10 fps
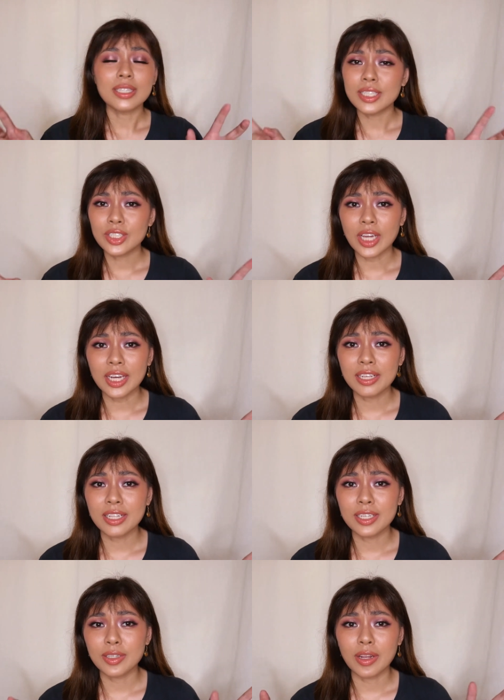This
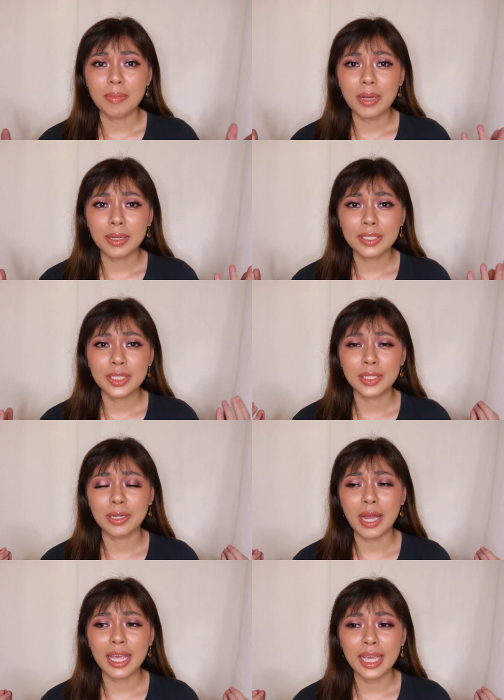channel is all about
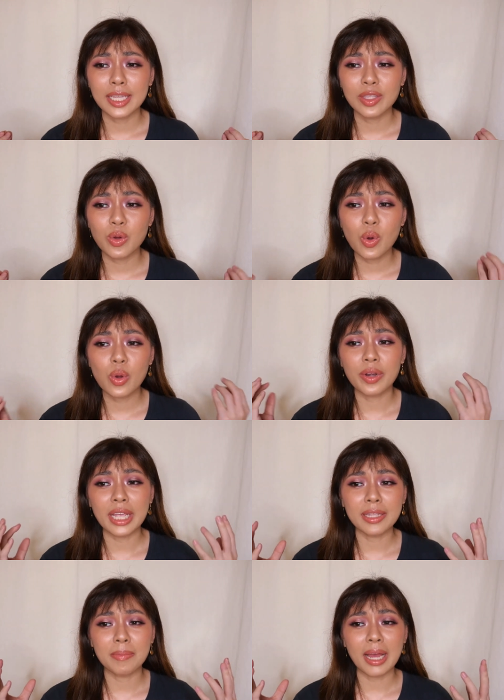trying to
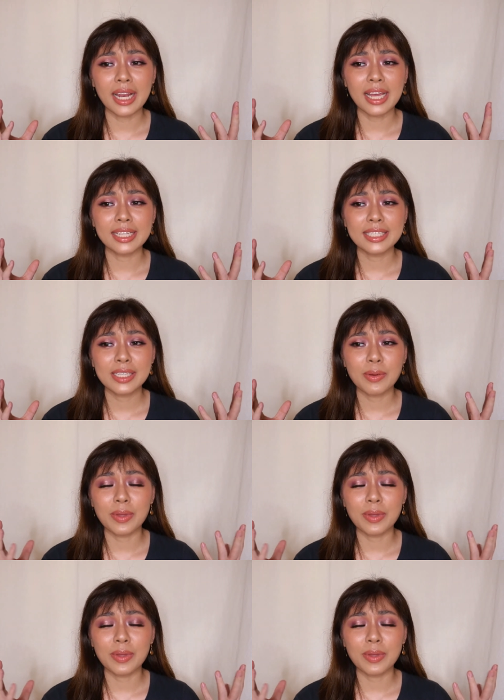create a balance